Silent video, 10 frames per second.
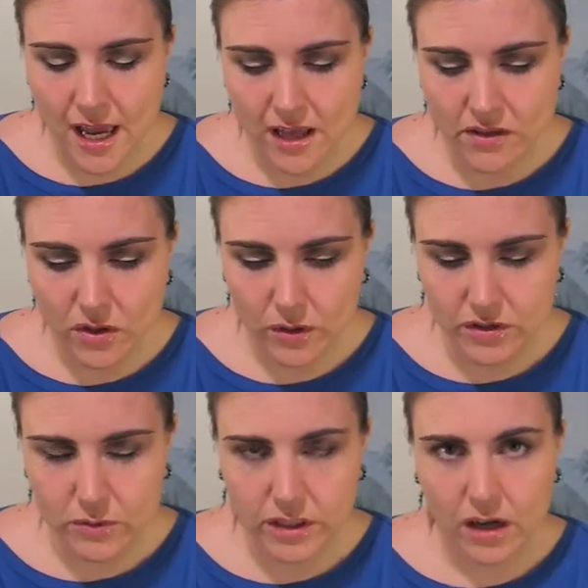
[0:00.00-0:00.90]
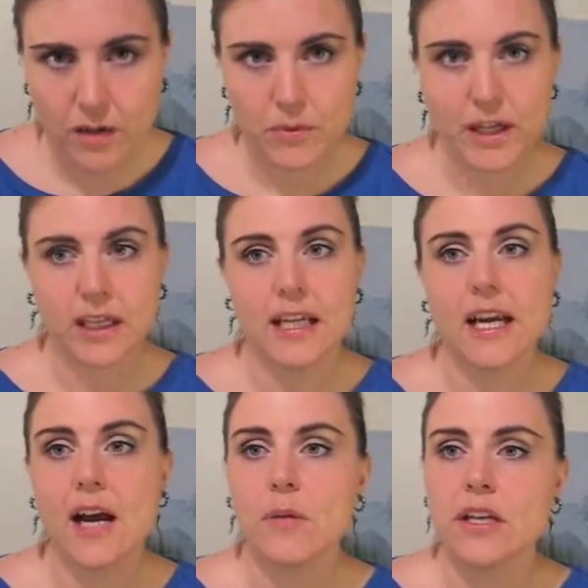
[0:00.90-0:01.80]
So it's really heartbreaking.
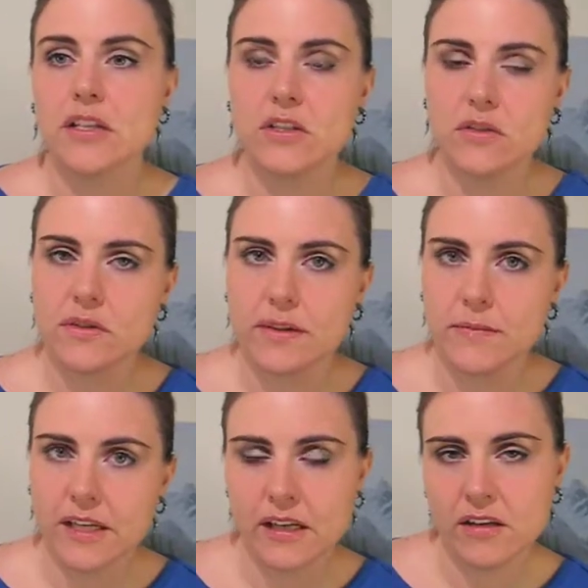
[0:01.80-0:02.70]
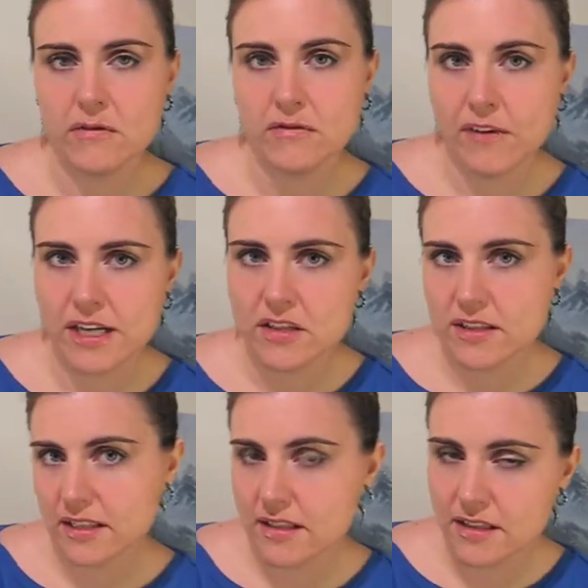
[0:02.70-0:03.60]
I wanted to do something kind of French
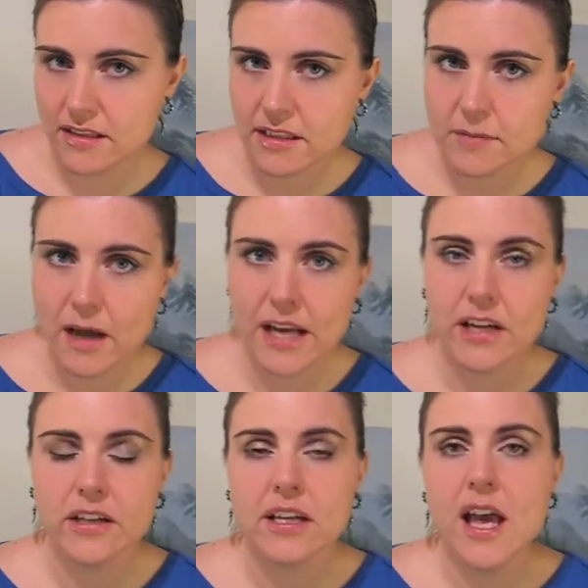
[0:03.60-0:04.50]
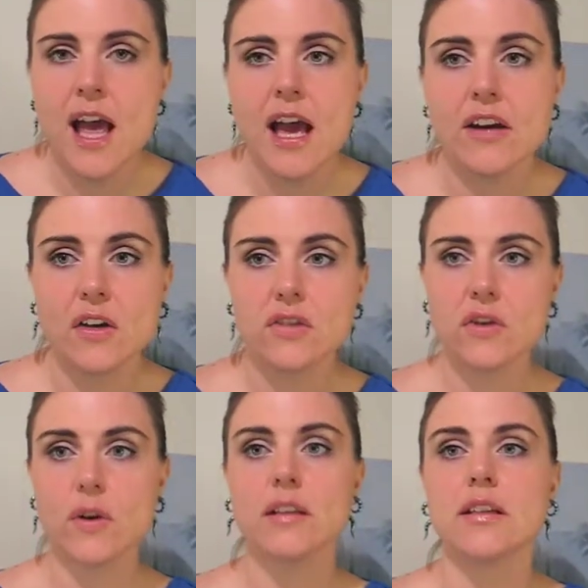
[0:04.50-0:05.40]
60s inspired and
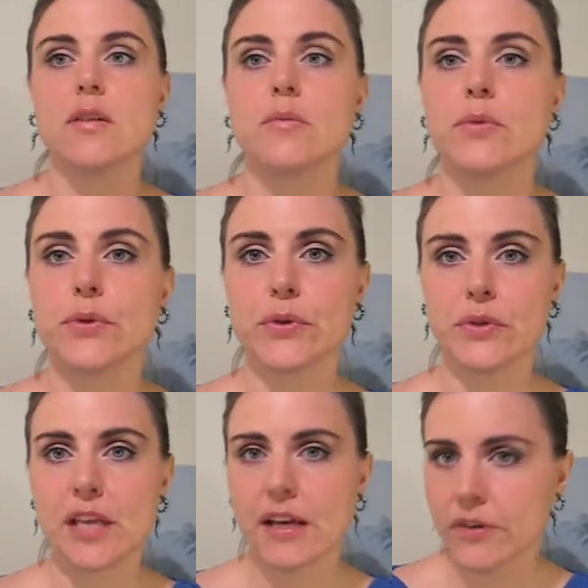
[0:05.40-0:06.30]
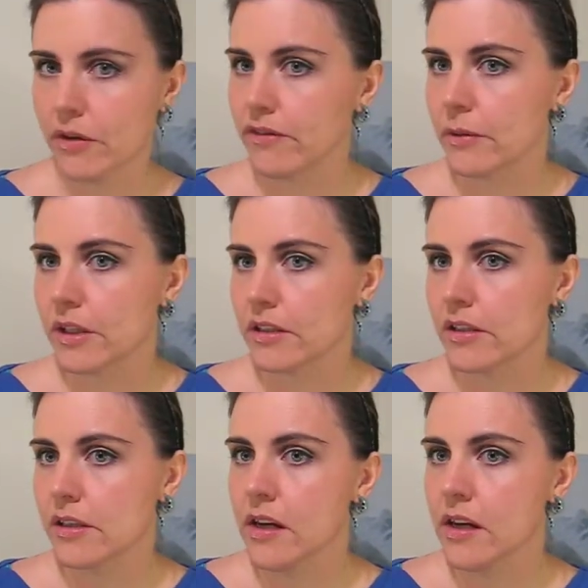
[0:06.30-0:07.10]
also a little bruised. I don't know if it worked.